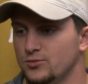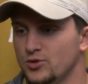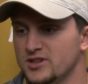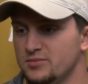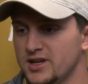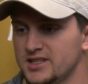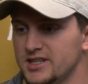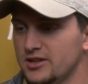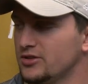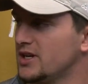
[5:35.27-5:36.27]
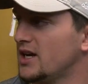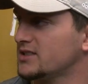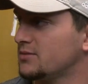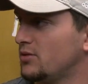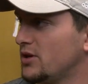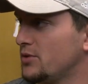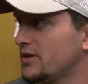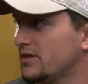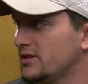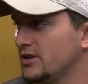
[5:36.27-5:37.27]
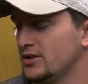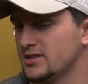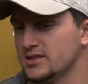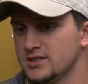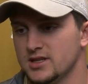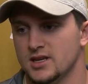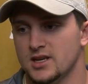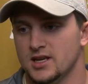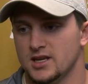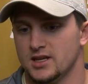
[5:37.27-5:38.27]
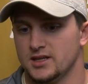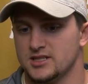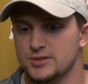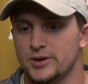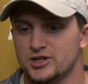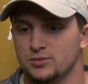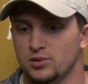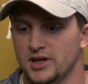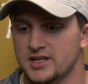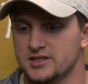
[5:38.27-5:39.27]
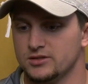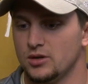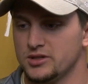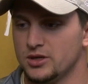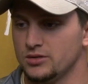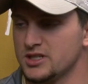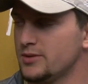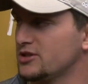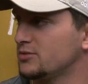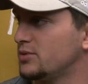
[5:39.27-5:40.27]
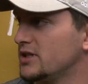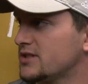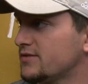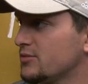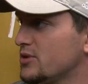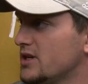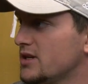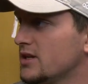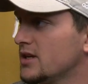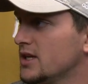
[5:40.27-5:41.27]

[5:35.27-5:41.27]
wouldn't have picked any other guys to play with. You know, this is it's a special place, and it'll always hold a special place for me.